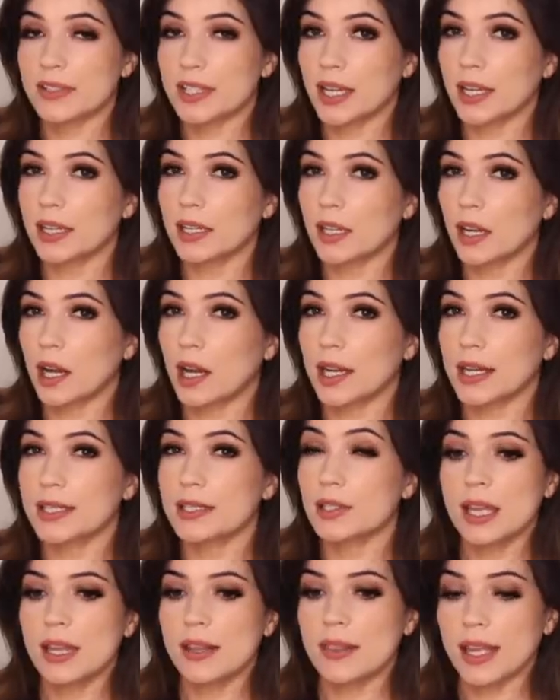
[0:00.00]
Second
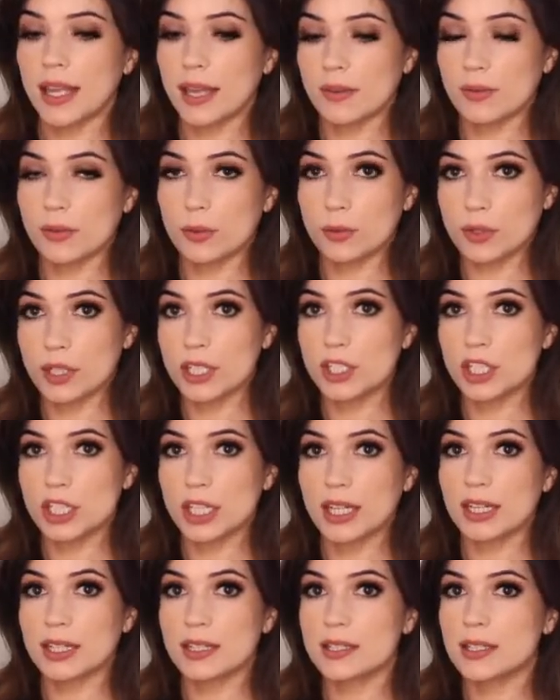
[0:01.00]
Eyes. They have 3
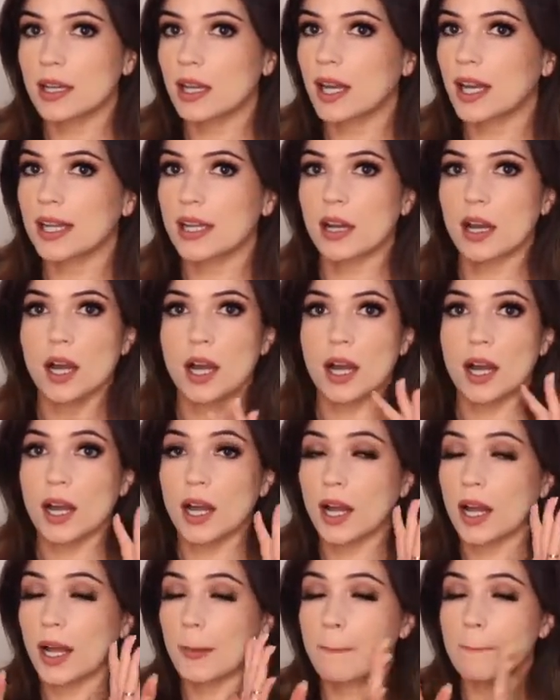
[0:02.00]
shades, and
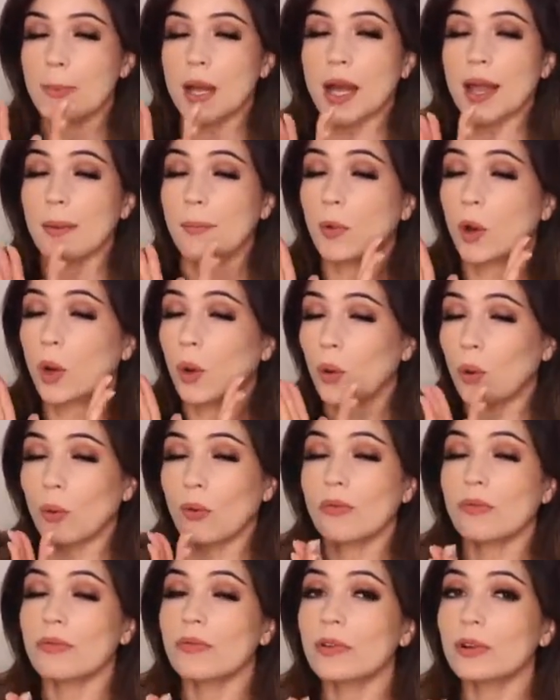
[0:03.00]
I'm
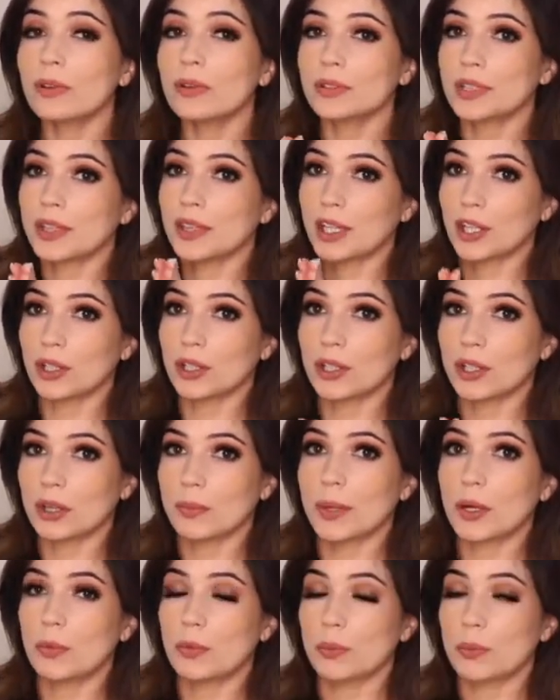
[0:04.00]
hopeful that they're gonna
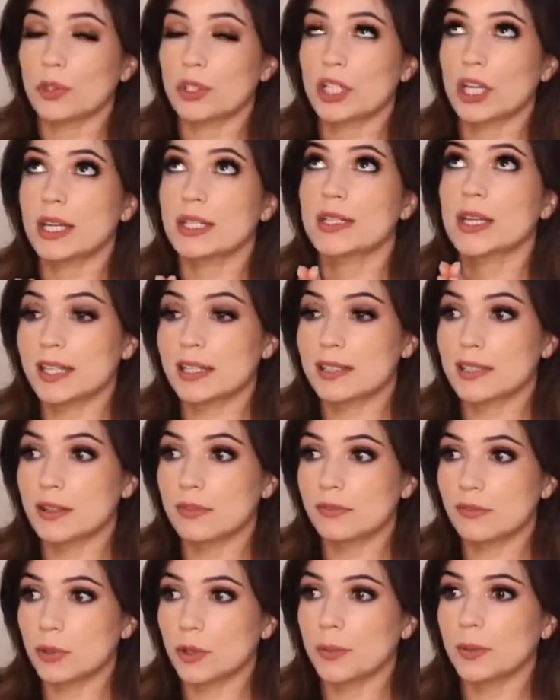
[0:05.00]
come out with more shades because the
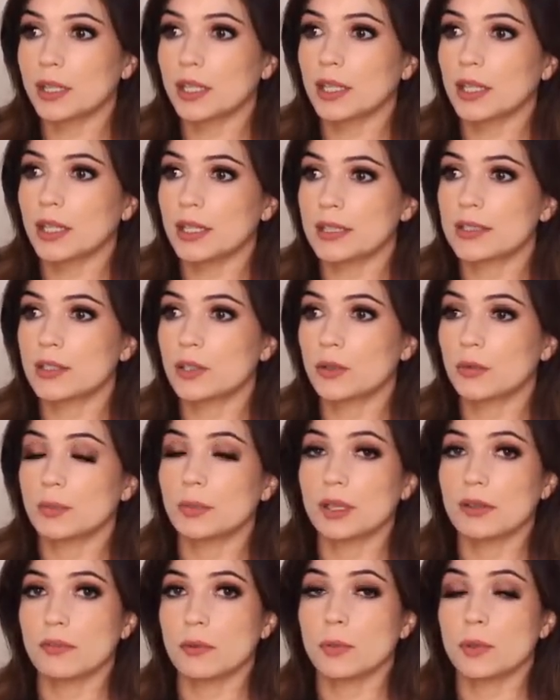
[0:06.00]
formula is
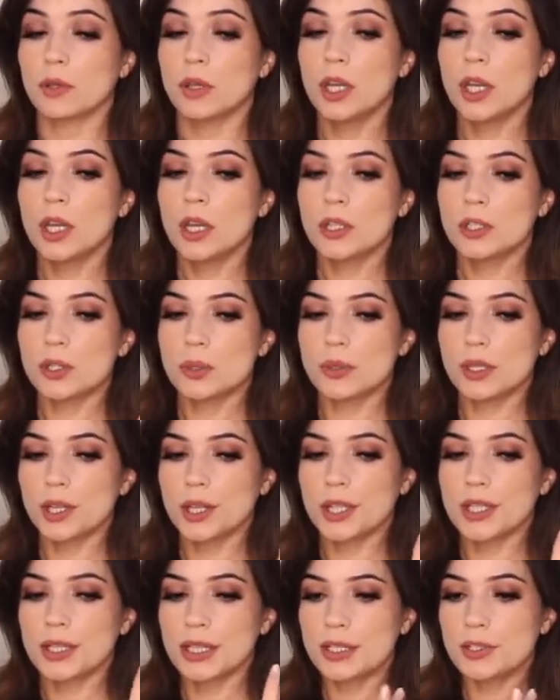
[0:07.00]
unbelievable. So
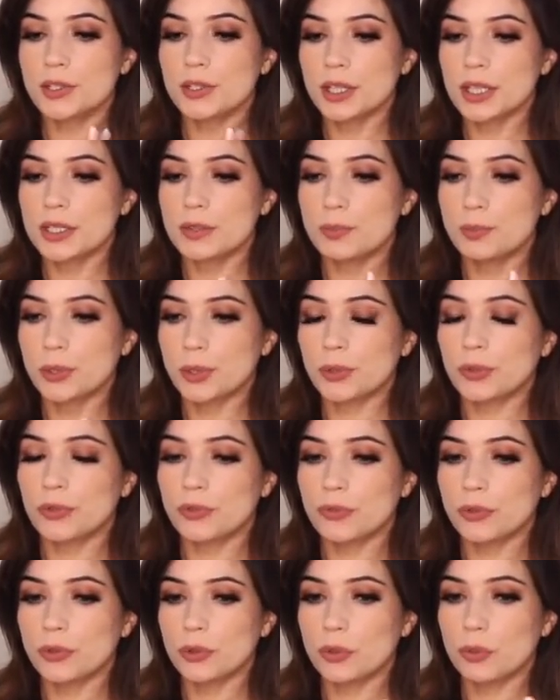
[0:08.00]
these are these
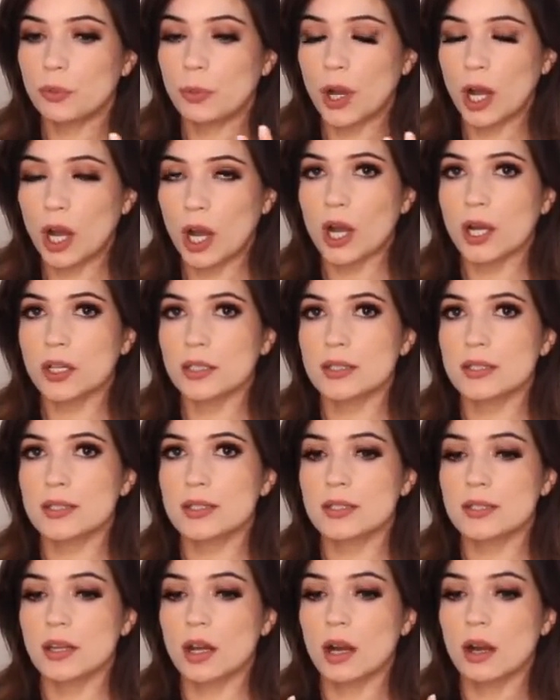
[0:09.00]
beautiful
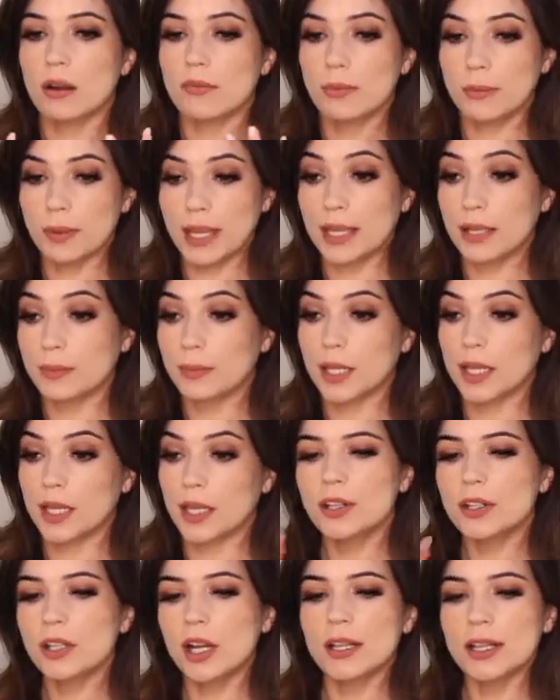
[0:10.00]
pops of
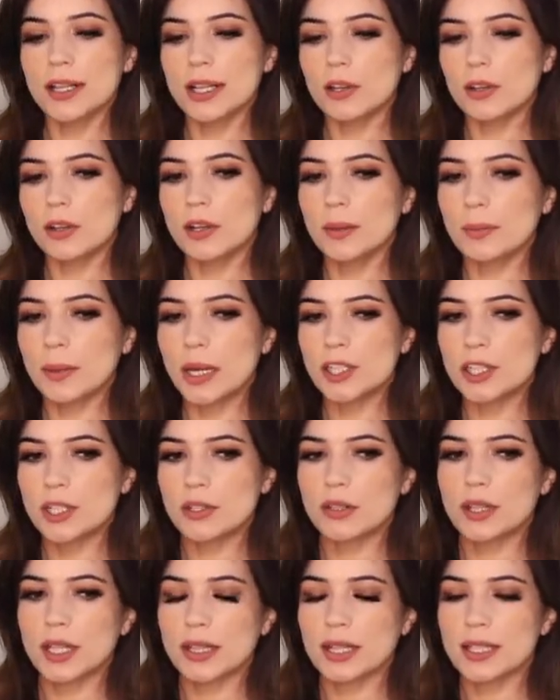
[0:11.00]
pigment. They're not like a cream
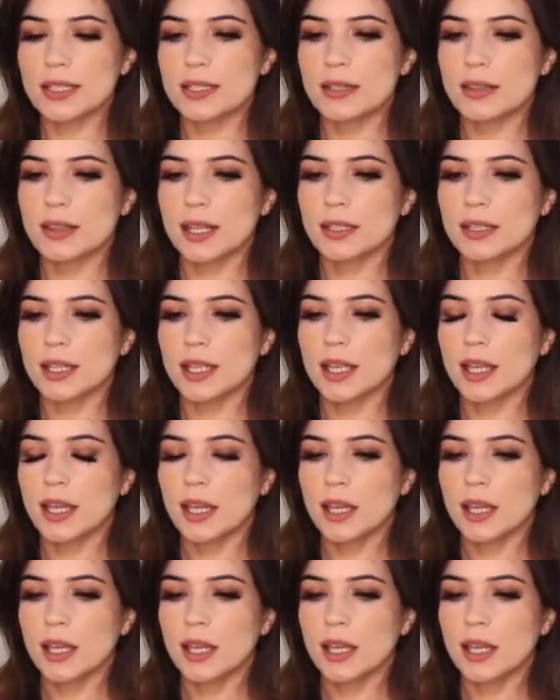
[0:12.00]
eyeshadow, like that's the thing, like